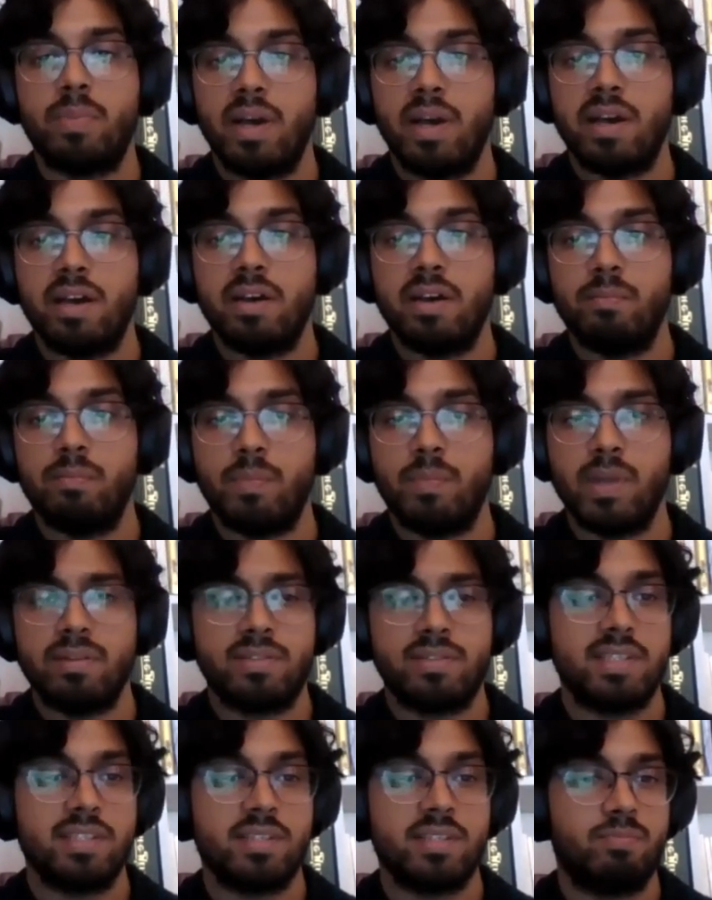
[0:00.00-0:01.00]
but
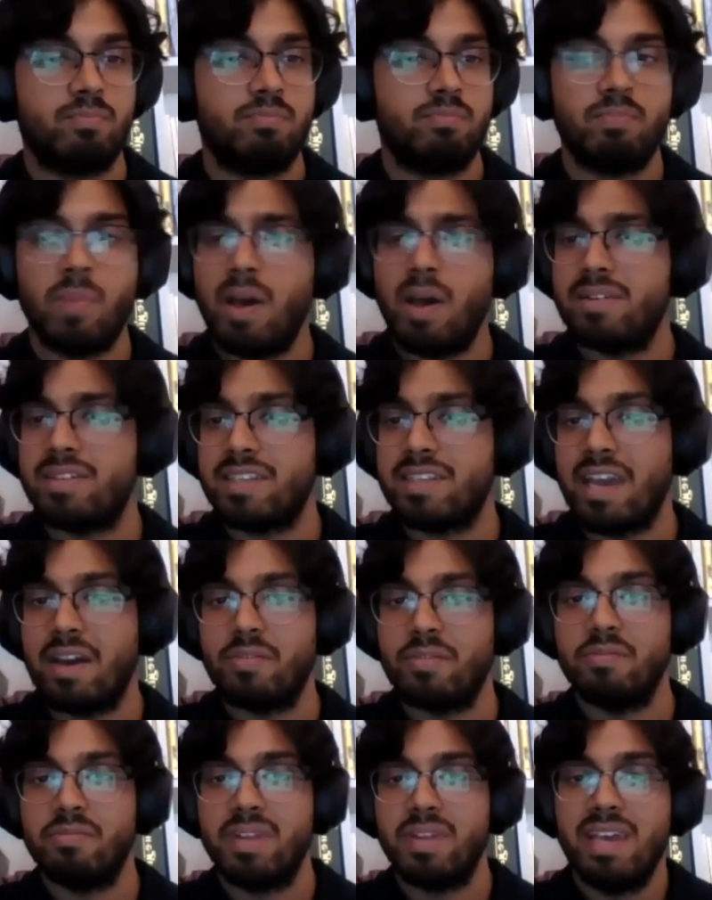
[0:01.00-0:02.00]
it's hard to
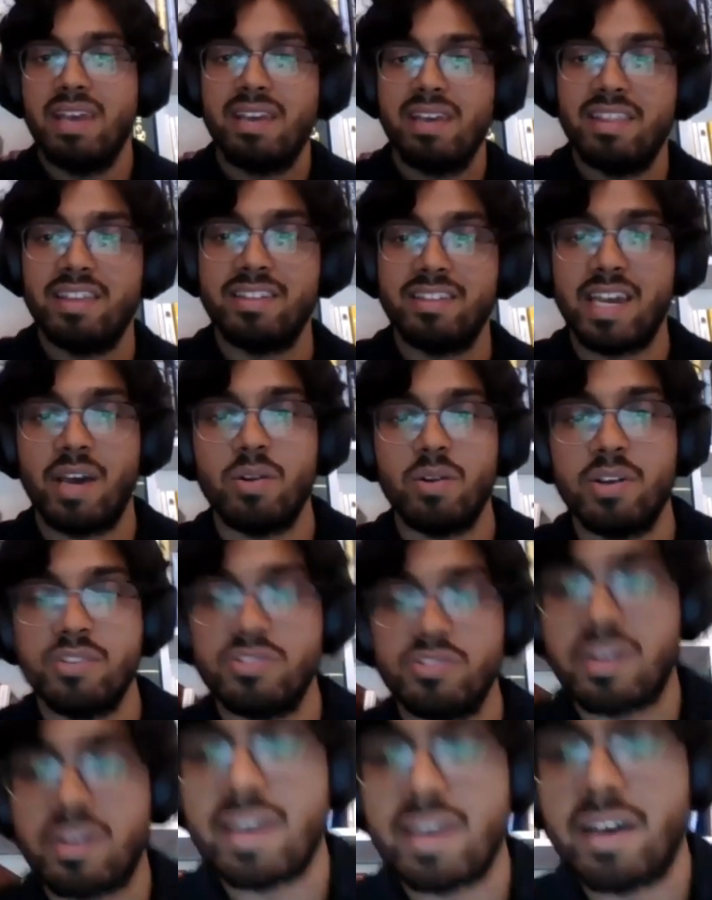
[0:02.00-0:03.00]
count the downloads
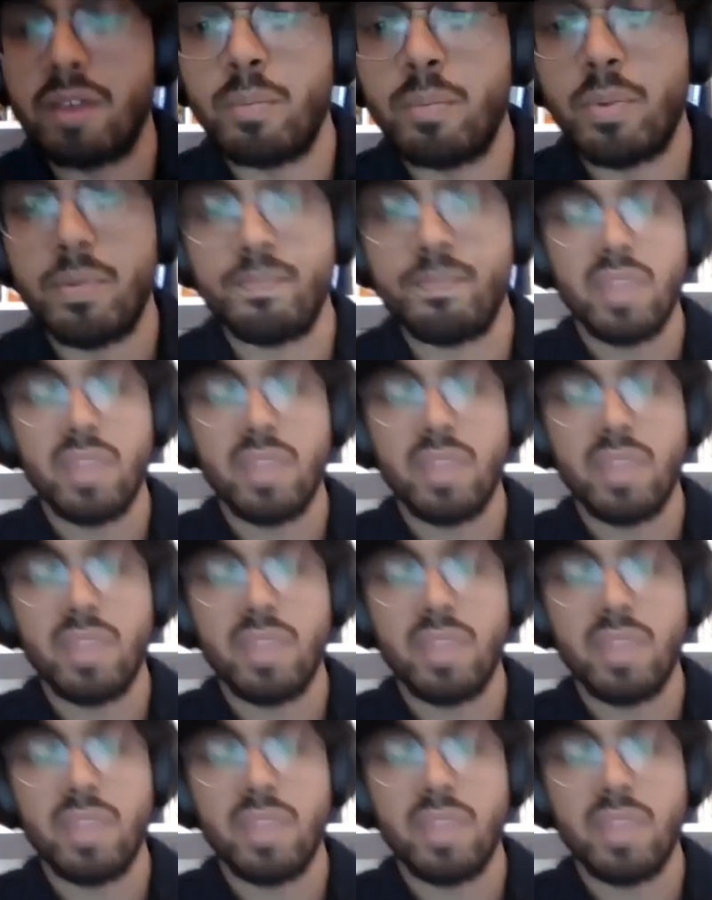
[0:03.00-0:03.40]
on GitHub.